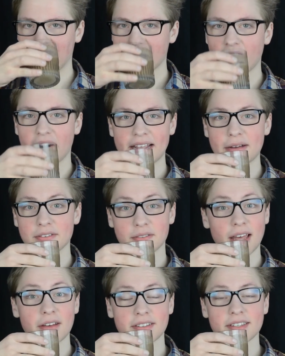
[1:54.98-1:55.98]
Sorry, that was
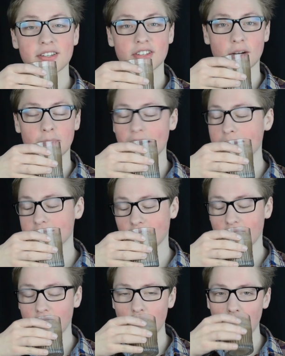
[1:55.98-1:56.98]
disturbing. I'm
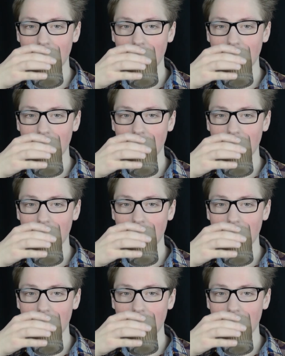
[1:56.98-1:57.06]
sorry.